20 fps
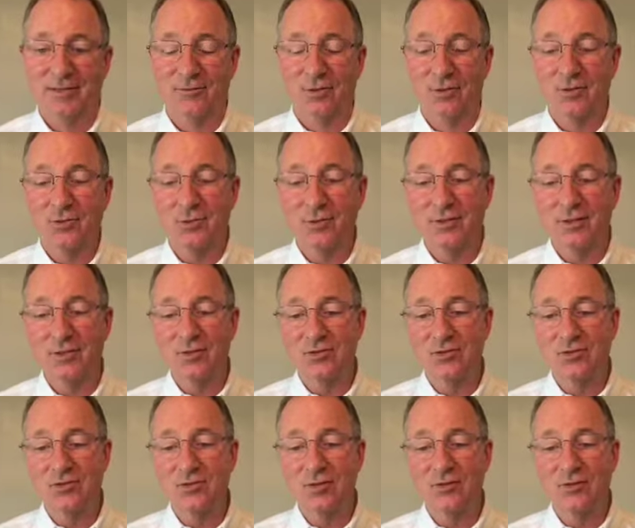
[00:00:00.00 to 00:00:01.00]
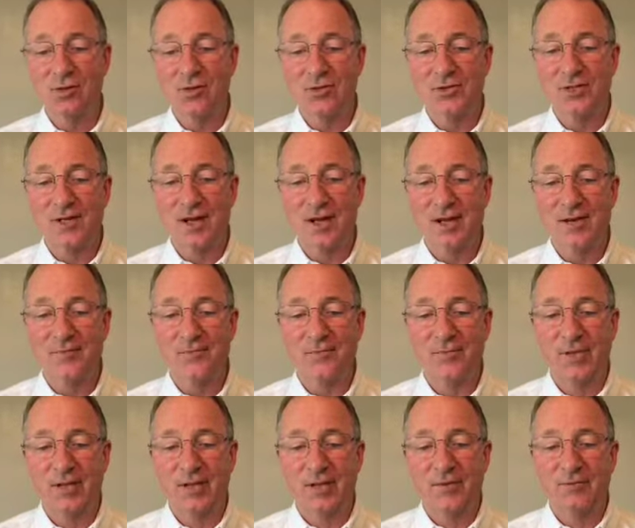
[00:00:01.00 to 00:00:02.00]
1 Corinthians 3, verse 9
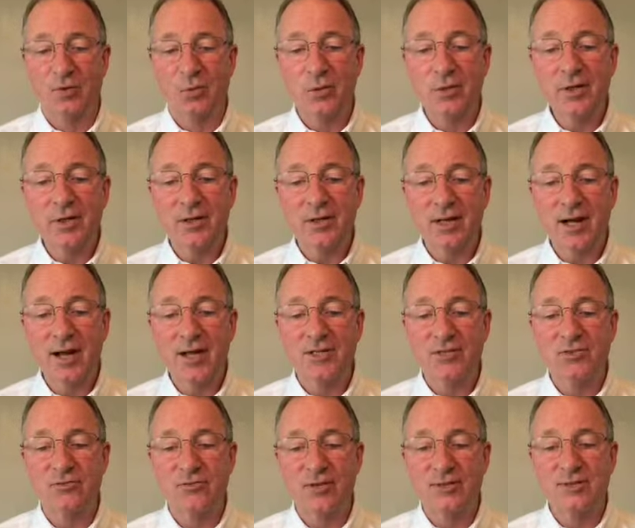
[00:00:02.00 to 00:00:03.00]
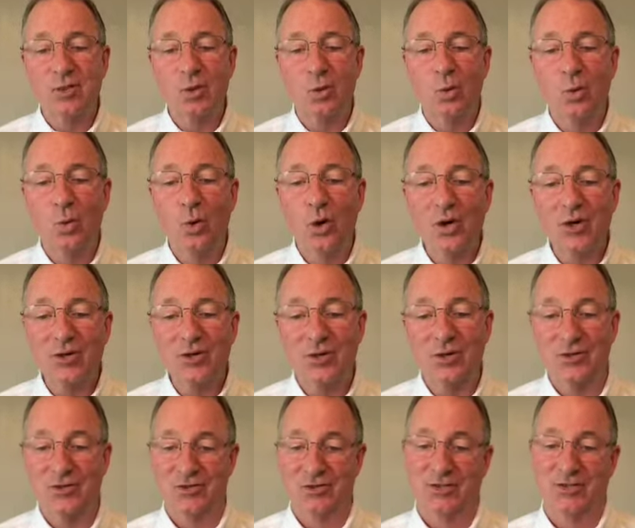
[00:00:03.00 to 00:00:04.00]
For we are God's fellow
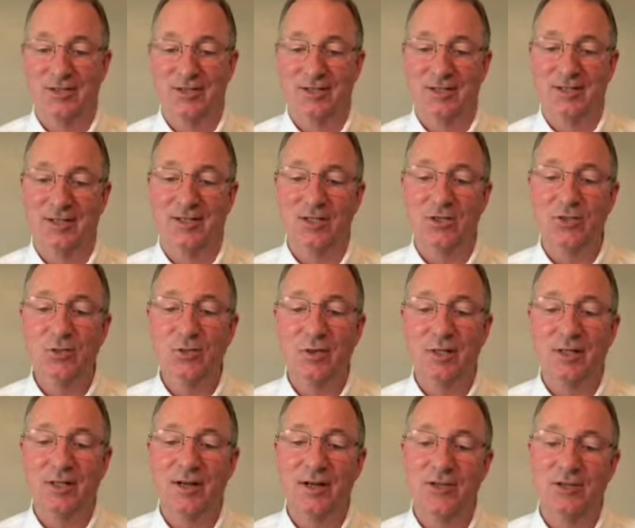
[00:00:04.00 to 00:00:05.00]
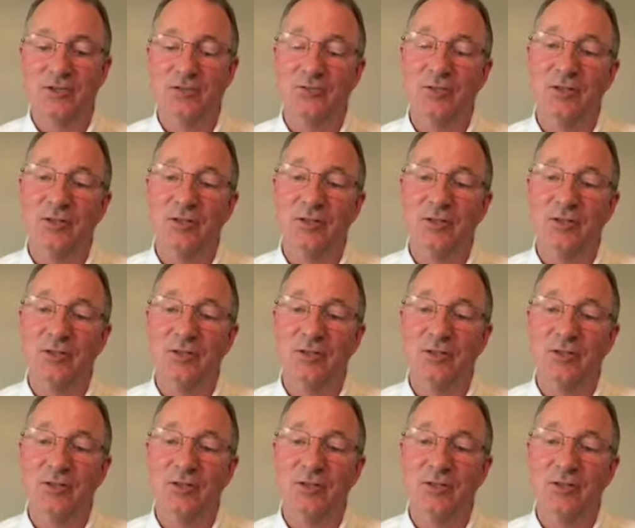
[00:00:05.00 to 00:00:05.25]
workers, and you are God's